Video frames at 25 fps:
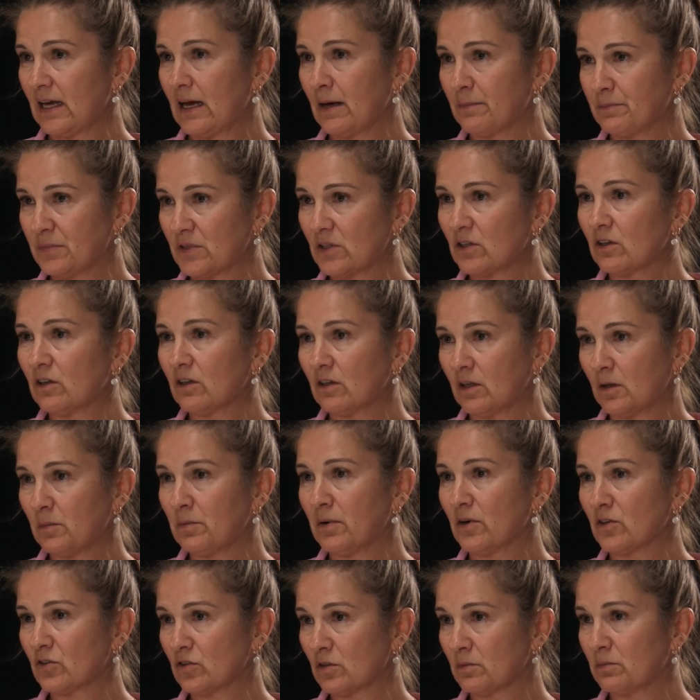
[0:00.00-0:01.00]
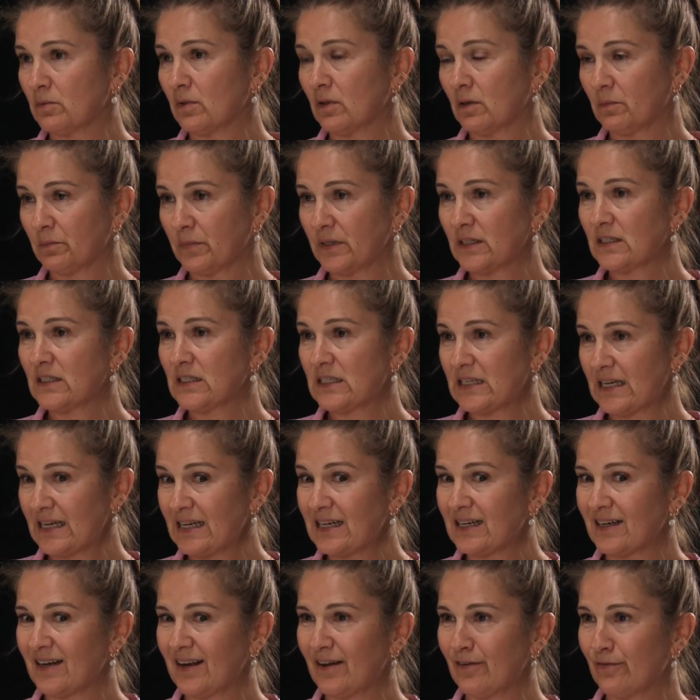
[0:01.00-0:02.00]
absolutely possible, and we see
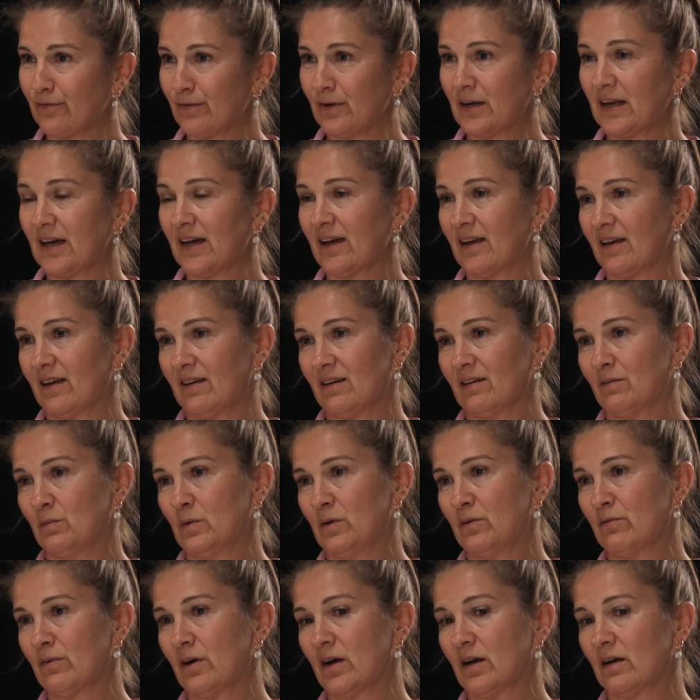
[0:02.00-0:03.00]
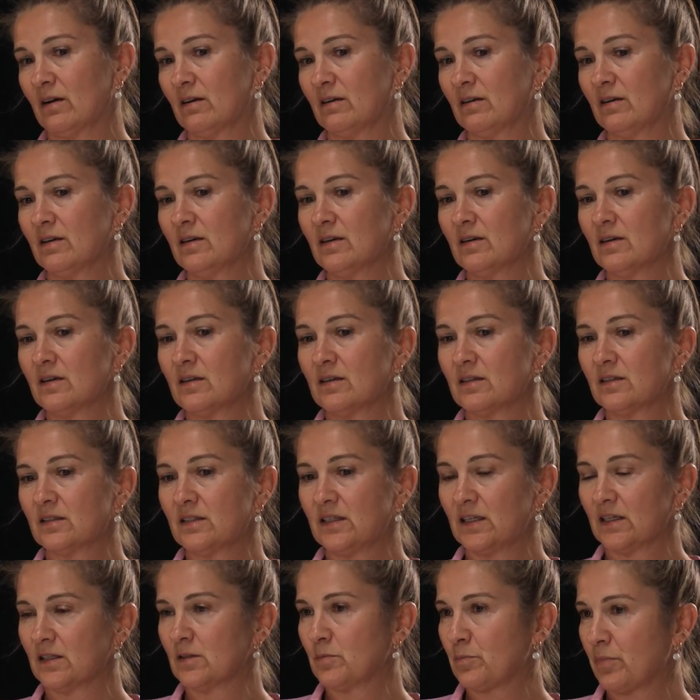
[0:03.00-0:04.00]
it every day. We run
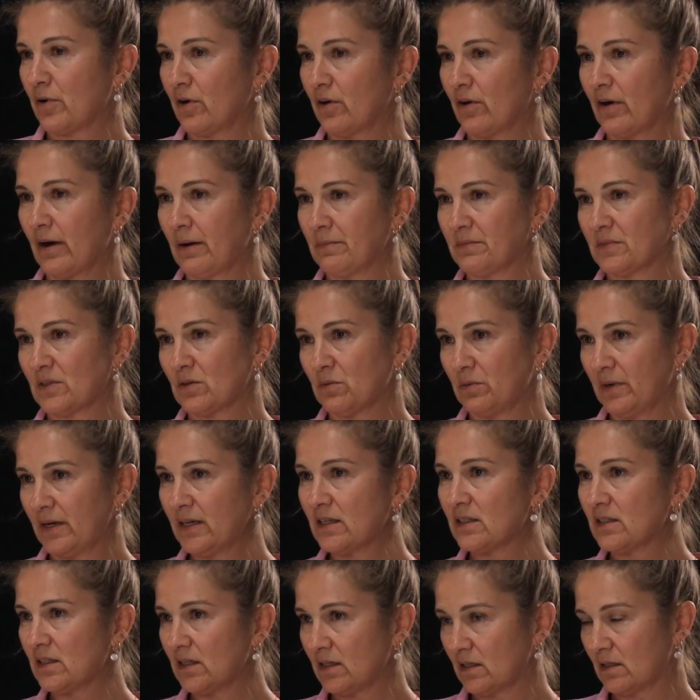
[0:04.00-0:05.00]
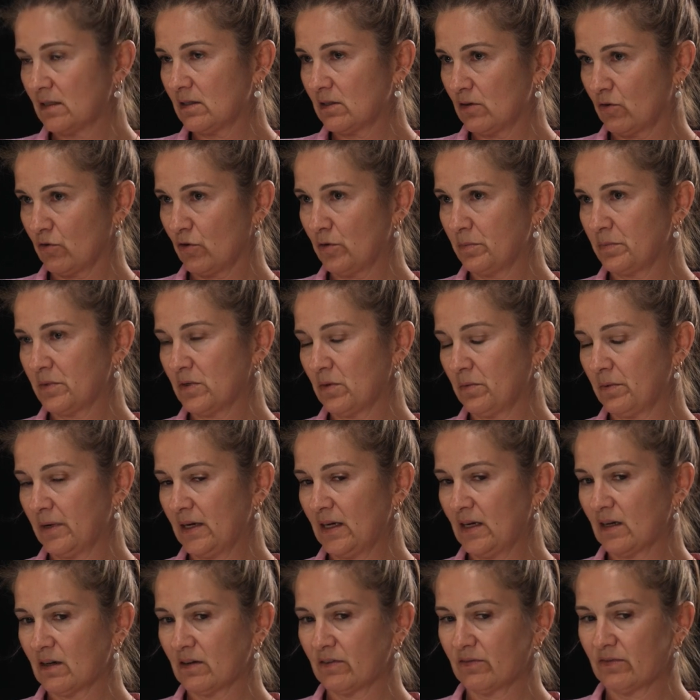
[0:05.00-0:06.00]
6 programs a week, 6 groups a
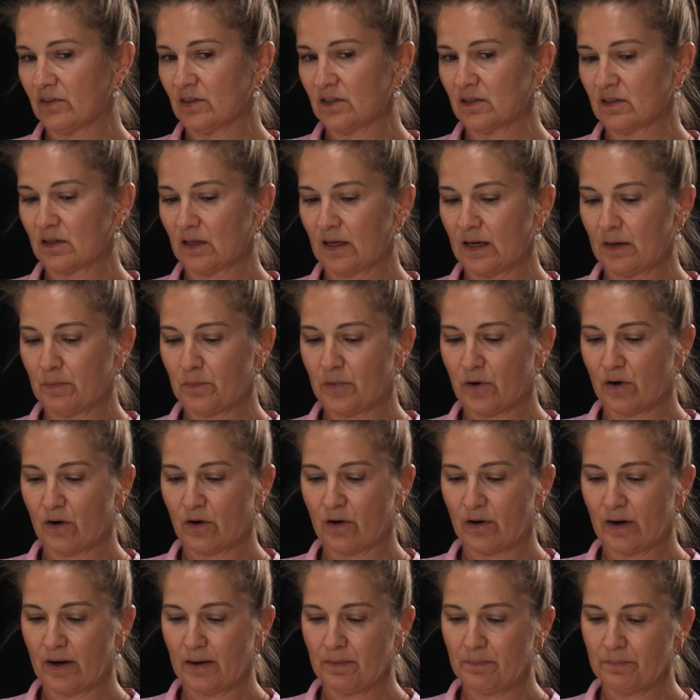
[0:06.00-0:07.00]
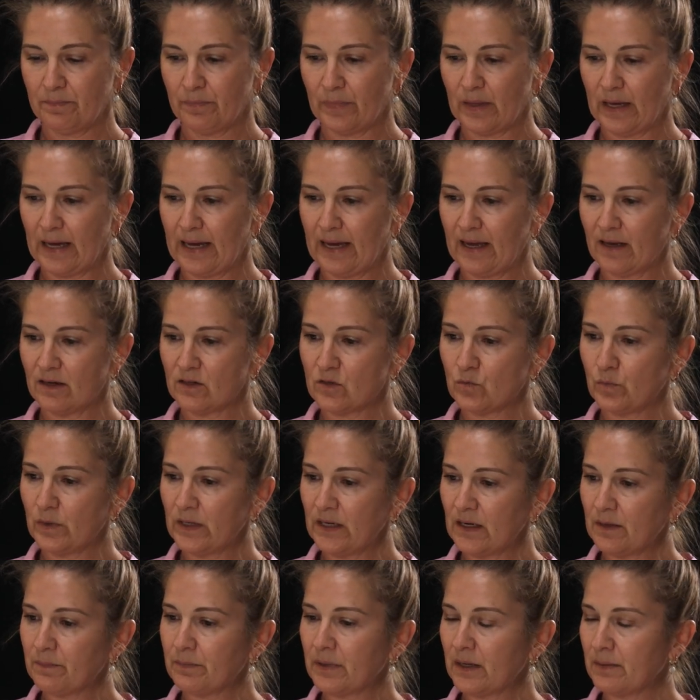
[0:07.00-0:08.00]
week of this GLAD program, and we
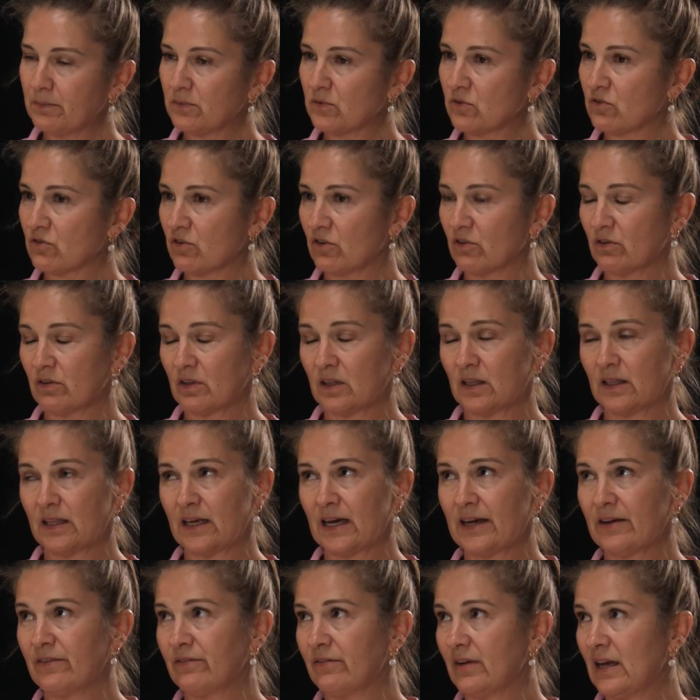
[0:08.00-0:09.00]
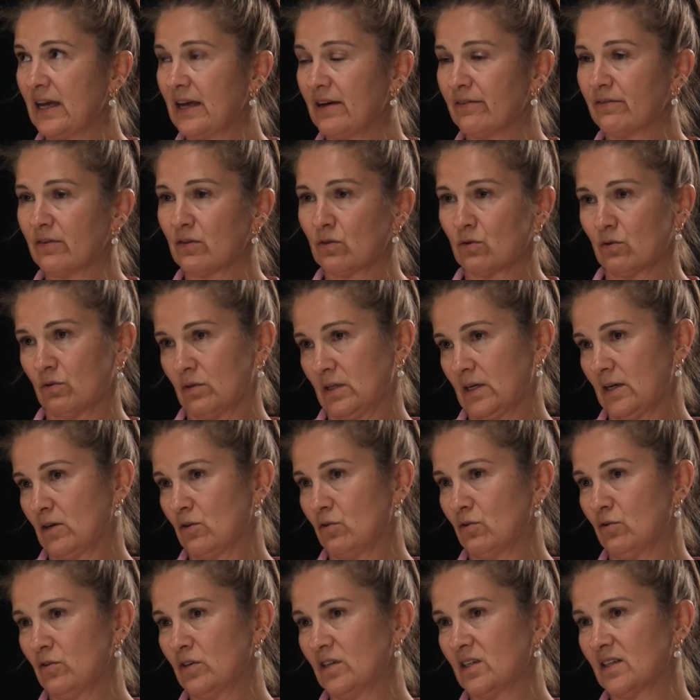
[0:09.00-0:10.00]
get people stronger than they've ever thought they
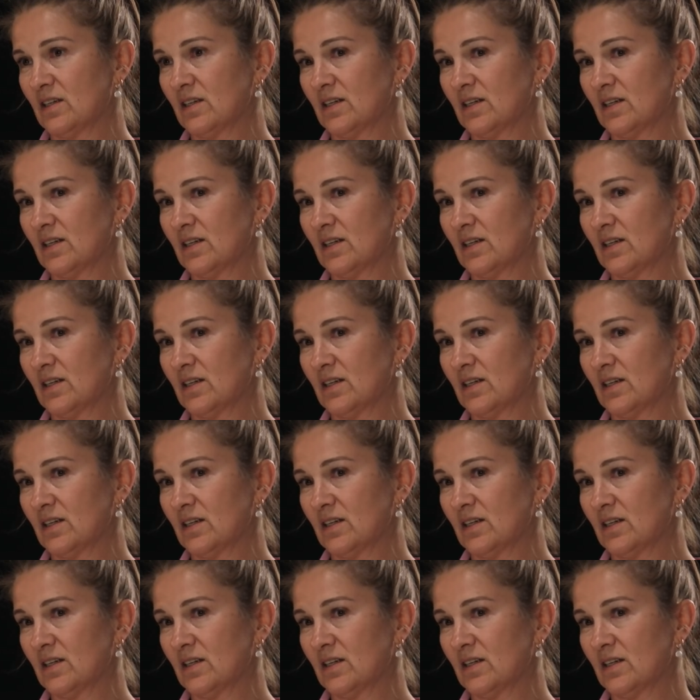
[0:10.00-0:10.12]
could.